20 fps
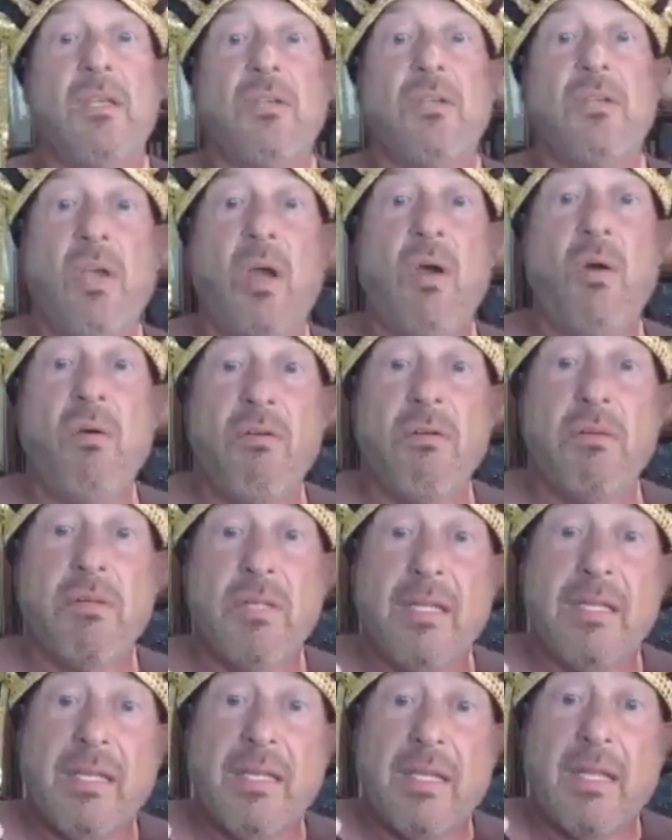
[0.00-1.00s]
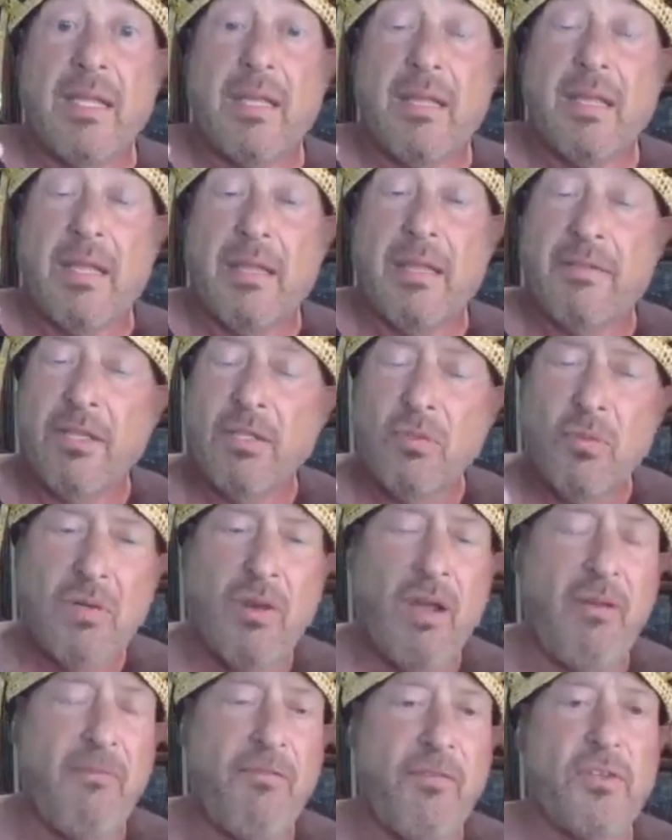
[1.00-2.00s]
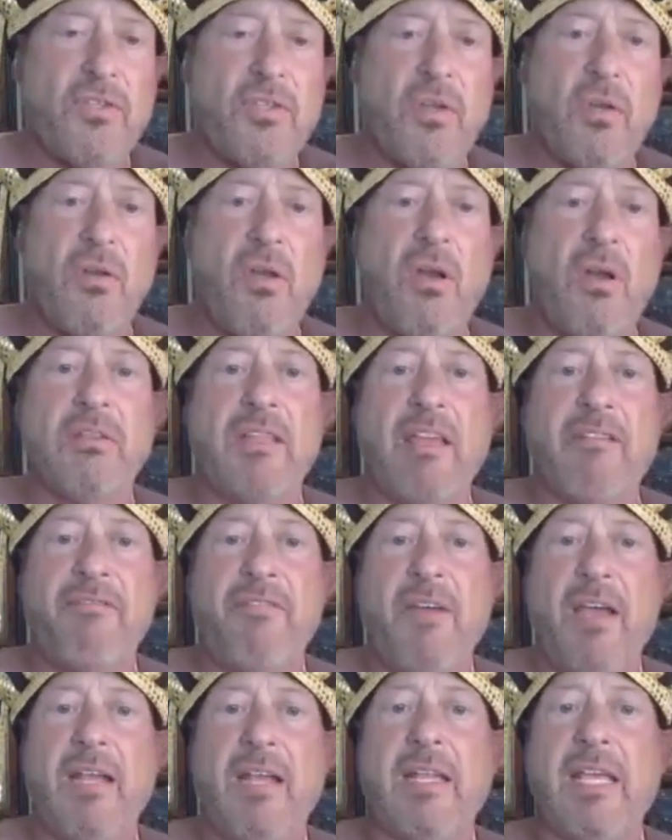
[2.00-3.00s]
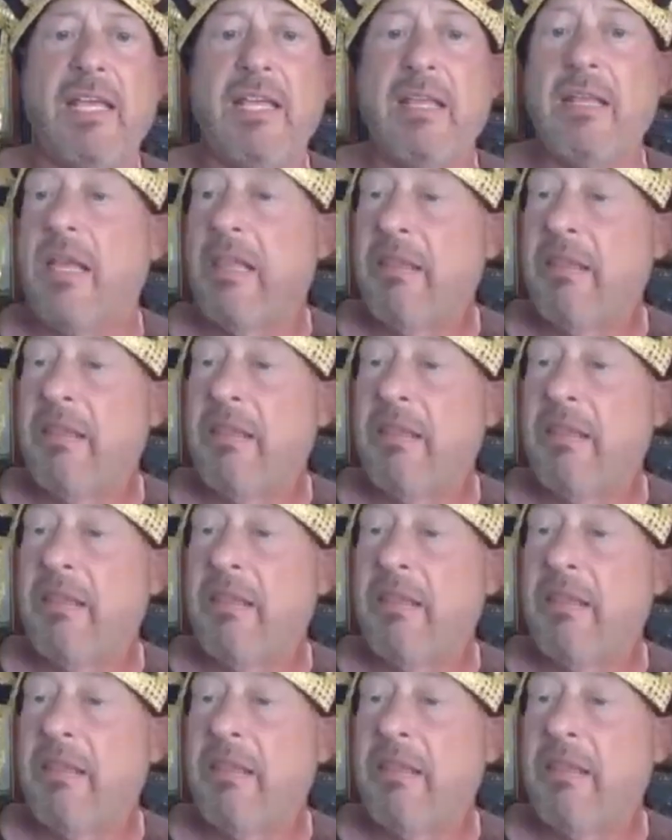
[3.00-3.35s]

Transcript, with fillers: So this went on for so long that finally,